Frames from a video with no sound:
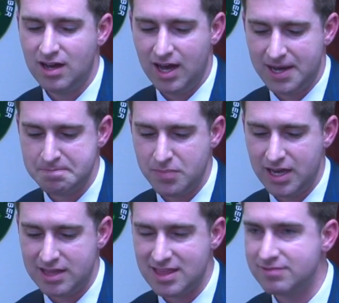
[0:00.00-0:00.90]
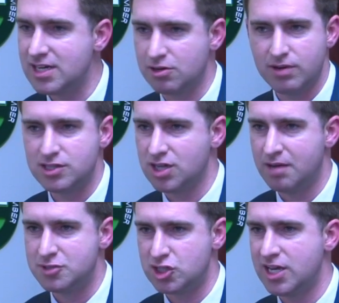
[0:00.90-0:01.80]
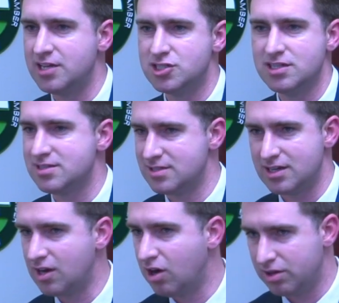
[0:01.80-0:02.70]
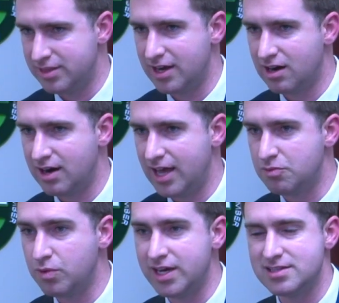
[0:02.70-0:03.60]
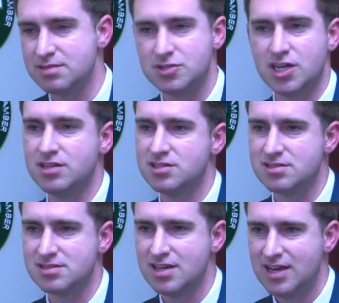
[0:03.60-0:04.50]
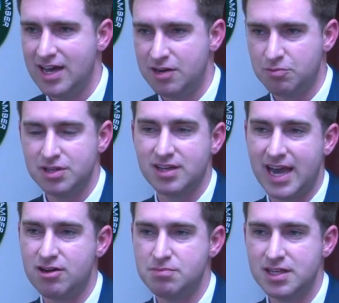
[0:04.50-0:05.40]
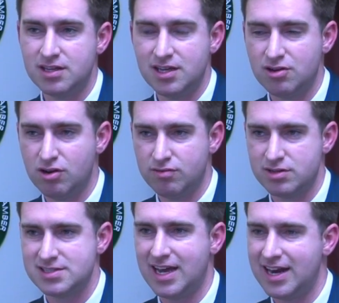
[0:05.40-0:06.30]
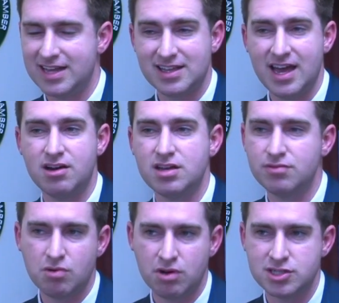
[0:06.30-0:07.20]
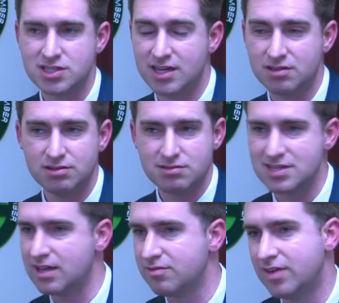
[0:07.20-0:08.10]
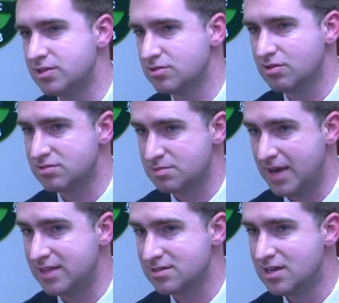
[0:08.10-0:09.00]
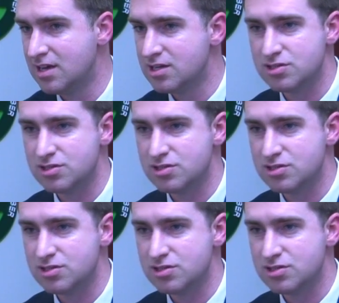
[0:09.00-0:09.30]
And they've done a great job changing City Hall there. And we need some changes and real accountability and oversight at the County of Orange, and that includes how the funds are spent. Right.